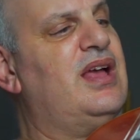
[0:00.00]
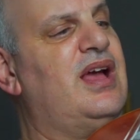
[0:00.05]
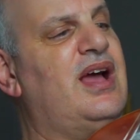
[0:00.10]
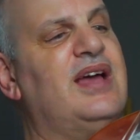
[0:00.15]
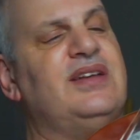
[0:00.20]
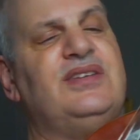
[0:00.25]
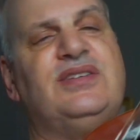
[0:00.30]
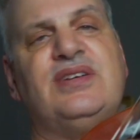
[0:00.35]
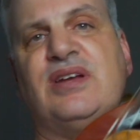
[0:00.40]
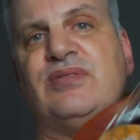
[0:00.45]
I
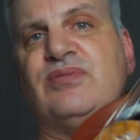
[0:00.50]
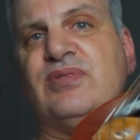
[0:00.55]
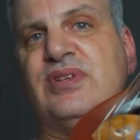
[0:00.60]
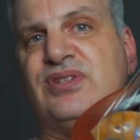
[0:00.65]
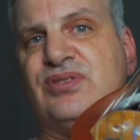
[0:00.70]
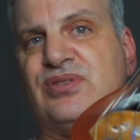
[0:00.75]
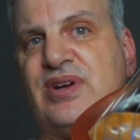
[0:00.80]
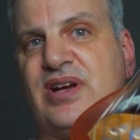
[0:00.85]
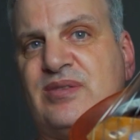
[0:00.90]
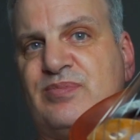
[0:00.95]
generally
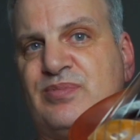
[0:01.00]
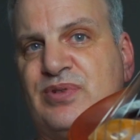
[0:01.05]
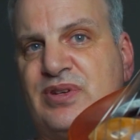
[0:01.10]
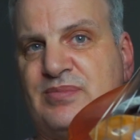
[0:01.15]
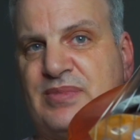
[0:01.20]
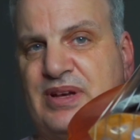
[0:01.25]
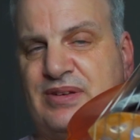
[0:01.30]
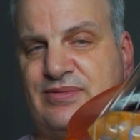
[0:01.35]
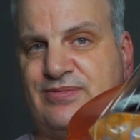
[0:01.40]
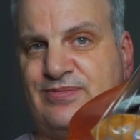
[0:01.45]
try to put
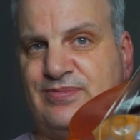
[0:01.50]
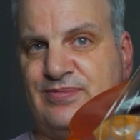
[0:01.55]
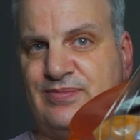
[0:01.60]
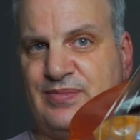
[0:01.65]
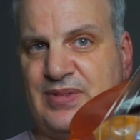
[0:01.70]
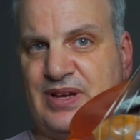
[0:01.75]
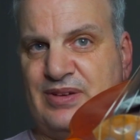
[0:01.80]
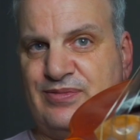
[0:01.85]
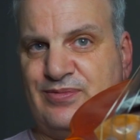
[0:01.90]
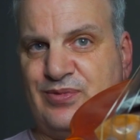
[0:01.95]

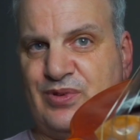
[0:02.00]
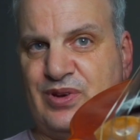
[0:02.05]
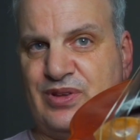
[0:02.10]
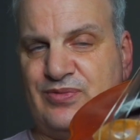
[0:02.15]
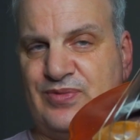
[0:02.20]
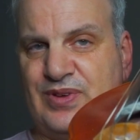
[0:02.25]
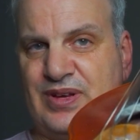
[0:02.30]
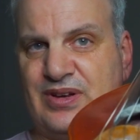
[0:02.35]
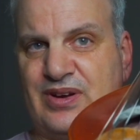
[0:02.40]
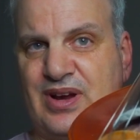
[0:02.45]
my
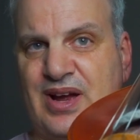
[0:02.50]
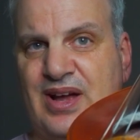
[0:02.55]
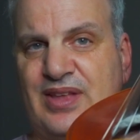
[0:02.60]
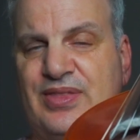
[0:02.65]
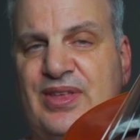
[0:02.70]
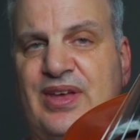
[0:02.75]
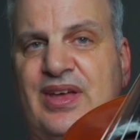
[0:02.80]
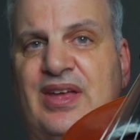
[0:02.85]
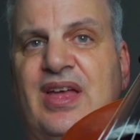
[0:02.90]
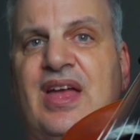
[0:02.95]
fourth finger on
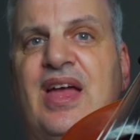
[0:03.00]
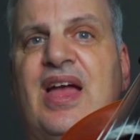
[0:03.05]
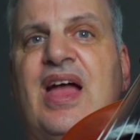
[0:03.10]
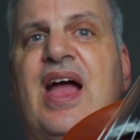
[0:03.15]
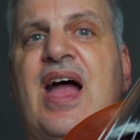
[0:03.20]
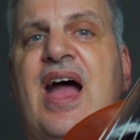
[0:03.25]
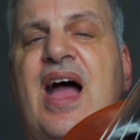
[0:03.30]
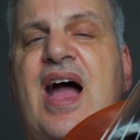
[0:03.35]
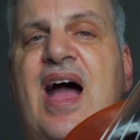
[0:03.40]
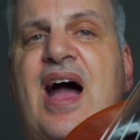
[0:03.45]
the
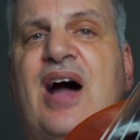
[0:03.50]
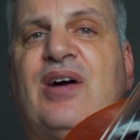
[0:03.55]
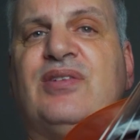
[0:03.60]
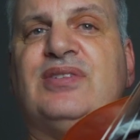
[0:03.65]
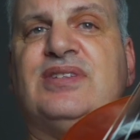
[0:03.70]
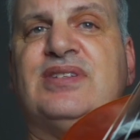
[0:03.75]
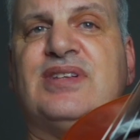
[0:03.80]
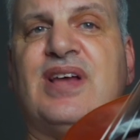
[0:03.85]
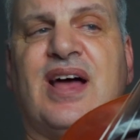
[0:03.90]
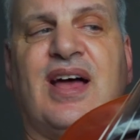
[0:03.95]

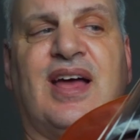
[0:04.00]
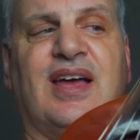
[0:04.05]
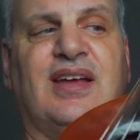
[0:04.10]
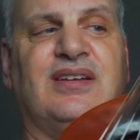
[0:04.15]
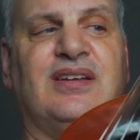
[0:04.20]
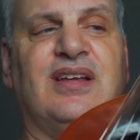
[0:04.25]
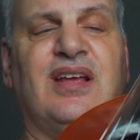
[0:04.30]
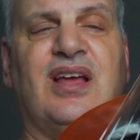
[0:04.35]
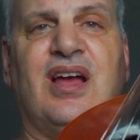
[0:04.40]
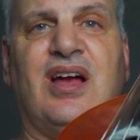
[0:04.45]
outside
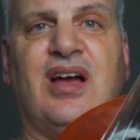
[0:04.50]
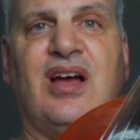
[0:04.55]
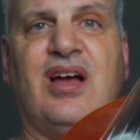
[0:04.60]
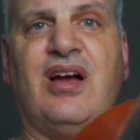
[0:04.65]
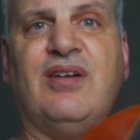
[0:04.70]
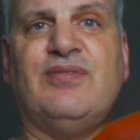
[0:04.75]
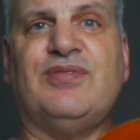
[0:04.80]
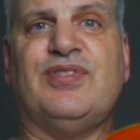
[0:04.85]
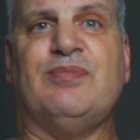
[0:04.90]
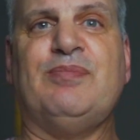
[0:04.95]

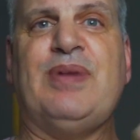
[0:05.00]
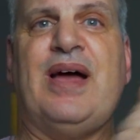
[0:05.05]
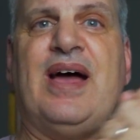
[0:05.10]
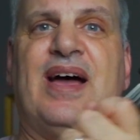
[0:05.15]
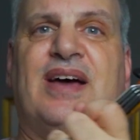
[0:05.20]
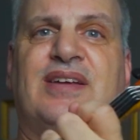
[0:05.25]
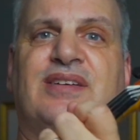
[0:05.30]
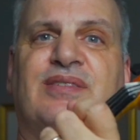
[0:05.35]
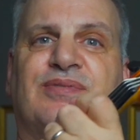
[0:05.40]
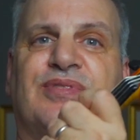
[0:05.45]
of the
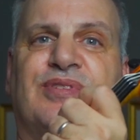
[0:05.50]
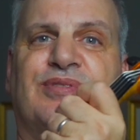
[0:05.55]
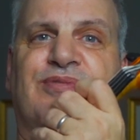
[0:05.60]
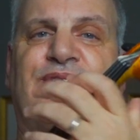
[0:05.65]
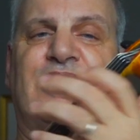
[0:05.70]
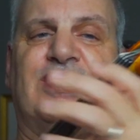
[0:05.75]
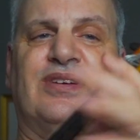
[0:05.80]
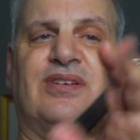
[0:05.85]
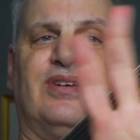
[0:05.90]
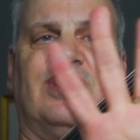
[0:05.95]
pad of the
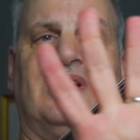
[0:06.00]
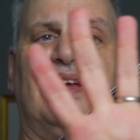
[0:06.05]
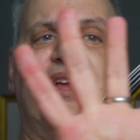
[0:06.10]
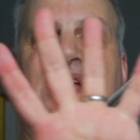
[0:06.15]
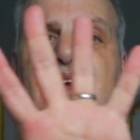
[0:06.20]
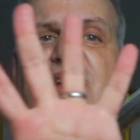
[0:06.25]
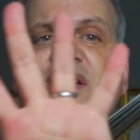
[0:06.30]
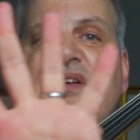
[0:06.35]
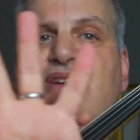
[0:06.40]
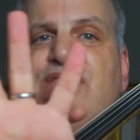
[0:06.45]
finger.
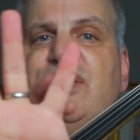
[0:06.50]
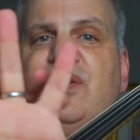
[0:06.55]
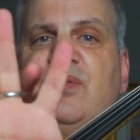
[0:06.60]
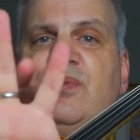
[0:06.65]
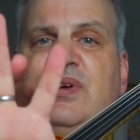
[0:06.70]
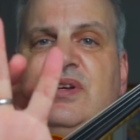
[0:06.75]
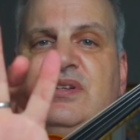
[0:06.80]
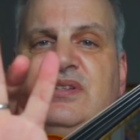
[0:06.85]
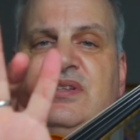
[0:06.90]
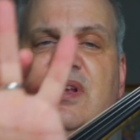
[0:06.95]
In other
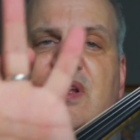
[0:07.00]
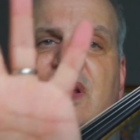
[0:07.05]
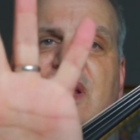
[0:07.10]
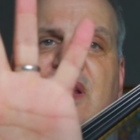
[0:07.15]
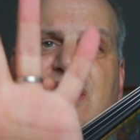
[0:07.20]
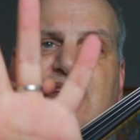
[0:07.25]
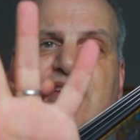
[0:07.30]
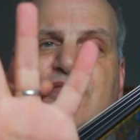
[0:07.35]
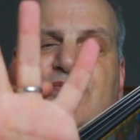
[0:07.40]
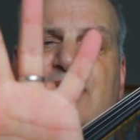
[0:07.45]
words,
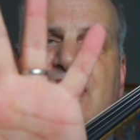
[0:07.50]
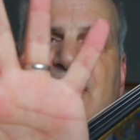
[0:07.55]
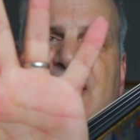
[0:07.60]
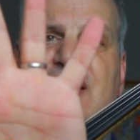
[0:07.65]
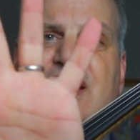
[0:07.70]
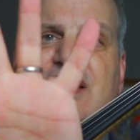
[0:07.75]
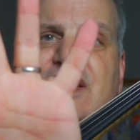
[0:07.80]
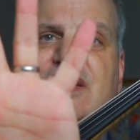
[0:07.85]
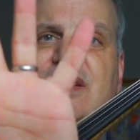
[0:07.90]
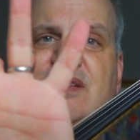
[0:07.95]
if my
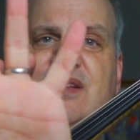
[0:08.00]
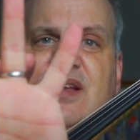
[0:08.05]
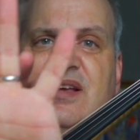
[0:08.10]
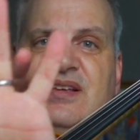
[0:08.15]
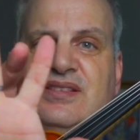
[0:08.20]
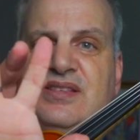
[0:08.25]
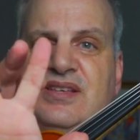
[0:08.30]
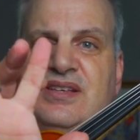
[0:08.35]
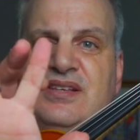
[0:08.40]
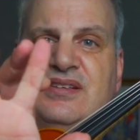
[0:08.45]
hand is
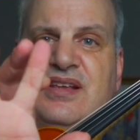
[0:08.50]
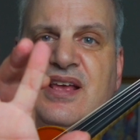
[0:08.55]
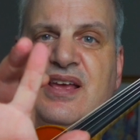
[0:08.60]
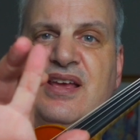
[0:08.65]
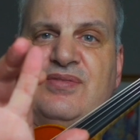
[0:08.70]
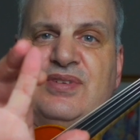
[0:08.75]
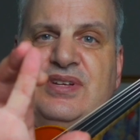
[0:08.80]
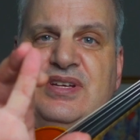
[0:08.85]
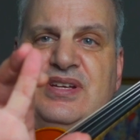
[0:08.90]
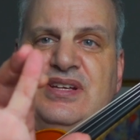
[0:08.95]
like this, I
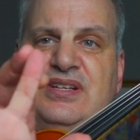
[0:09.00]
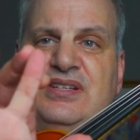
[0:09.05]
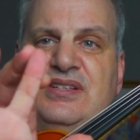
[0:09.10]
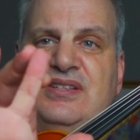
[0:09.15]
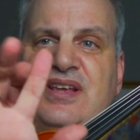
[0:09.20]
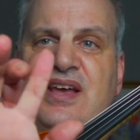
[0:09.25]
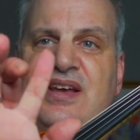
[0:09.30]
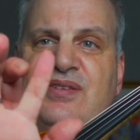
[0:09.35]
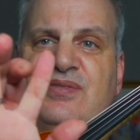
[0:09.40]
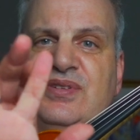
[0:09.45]
have an
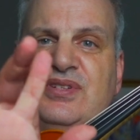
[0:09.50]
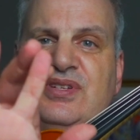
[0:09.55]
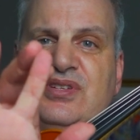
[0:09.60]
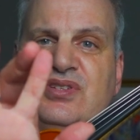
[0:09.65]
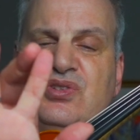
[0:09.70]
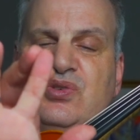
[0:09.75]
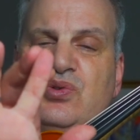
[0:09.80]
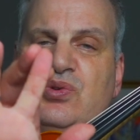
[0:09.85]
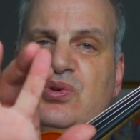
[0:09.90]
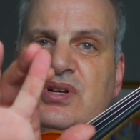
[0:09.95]
inside which is
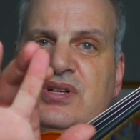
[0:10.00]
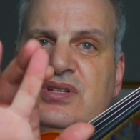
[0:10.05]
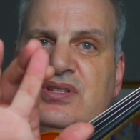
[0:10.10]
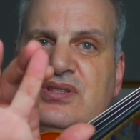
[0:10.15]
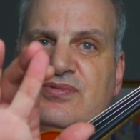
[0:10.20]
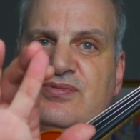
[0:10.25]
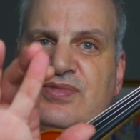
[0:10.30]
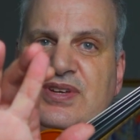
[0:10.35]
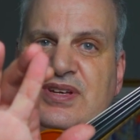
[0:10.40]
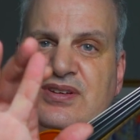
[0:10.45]
towards the
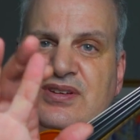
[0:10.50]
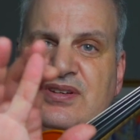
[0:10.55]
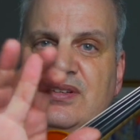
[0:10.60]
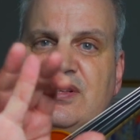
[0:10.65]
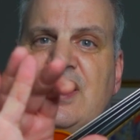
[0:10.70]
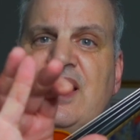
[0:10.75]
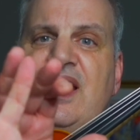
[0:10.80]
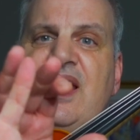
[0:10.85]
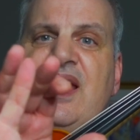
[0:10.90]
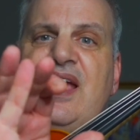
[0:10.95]
fingers
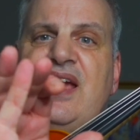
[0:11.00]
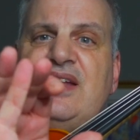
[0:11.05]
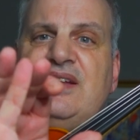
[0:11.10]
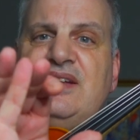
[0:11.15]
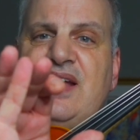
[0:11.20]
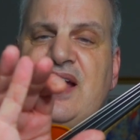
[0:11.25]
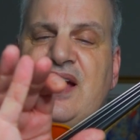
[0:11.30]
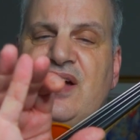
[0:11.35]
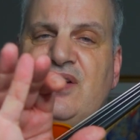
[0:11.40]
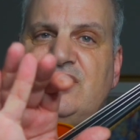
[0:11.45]
and
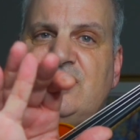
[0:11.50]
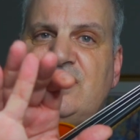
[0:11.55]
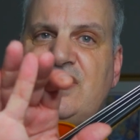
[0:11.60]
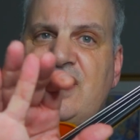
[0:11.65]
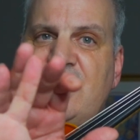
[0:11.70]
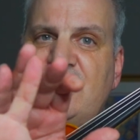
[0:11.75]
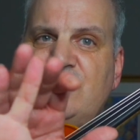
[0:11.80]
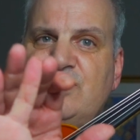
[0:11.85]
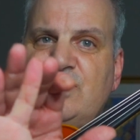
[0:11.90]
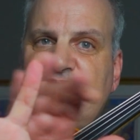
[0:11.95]
an
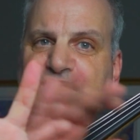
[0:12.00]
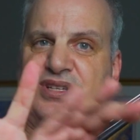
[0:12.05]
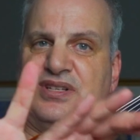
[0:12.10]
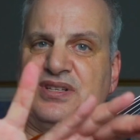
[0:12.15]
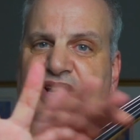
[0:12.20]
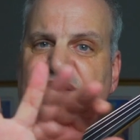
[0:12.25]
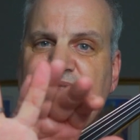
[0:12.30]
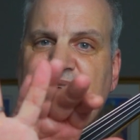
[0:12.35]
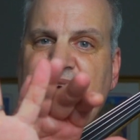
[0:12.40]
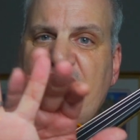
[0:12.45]
outside which is
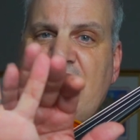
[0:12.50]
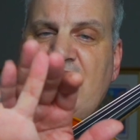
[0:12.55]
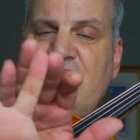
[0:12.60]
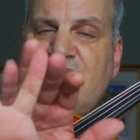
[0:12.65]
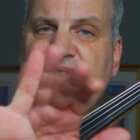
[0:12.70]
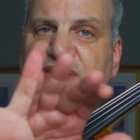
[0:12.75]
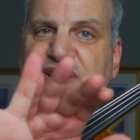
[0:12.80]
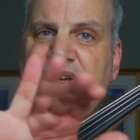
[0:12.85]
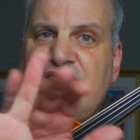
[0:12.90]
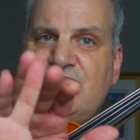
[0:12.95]
on the
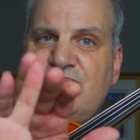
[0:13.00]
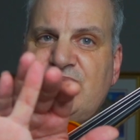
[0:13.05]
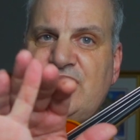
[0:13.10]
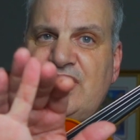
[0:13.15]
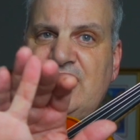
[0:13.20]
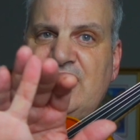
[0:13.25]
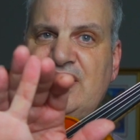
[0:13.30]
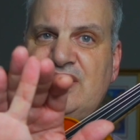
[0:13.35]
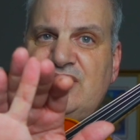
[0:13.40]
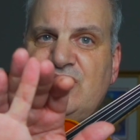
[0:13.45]
outside of the
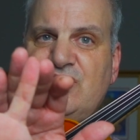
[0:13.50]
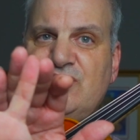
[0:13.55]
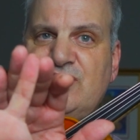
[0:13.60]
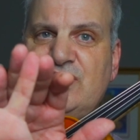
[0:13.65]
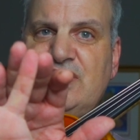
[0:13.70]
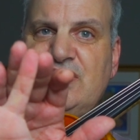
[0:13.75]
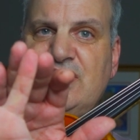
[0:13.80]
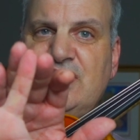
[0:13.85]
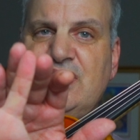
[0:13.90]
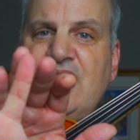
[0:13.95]
hand over
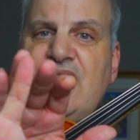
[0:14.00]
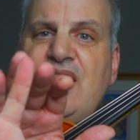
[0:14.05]
here.